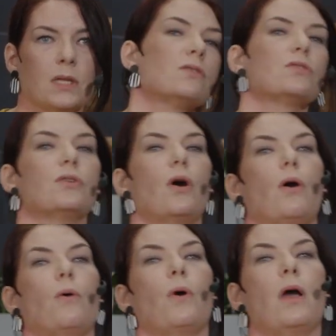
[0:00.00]

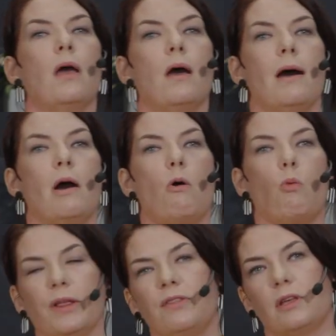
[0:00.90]
So
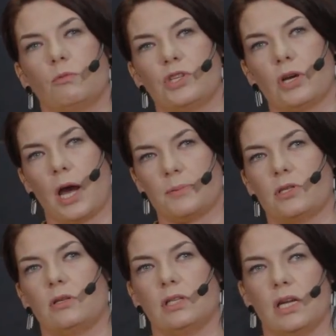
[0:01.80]
one thing which I
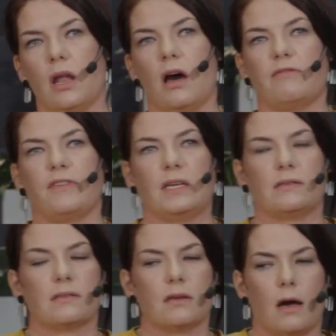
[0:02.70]
absolutely love,
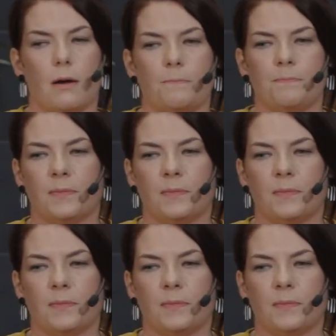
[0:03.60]
it's uh,